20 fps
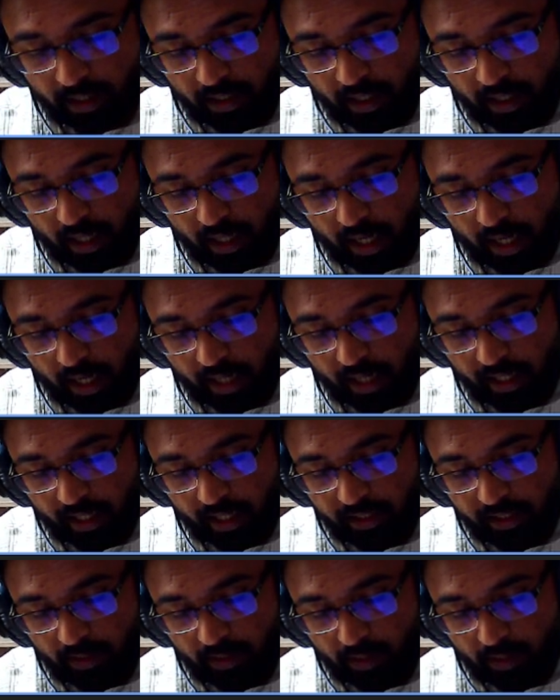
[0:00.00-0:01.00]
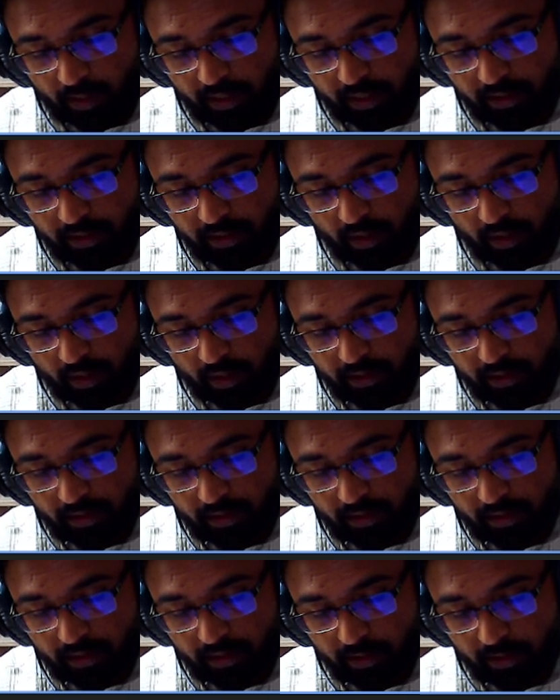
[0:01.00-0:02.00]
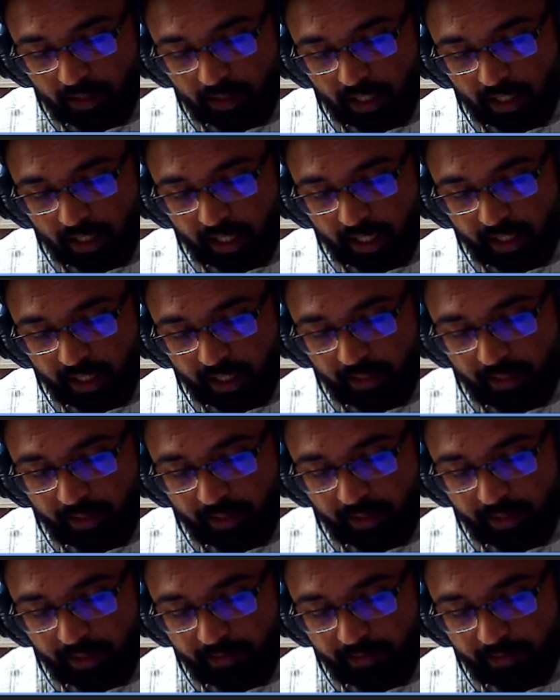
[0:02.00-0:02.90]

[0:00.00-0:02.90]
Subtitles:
And another one is called thermal conductivity.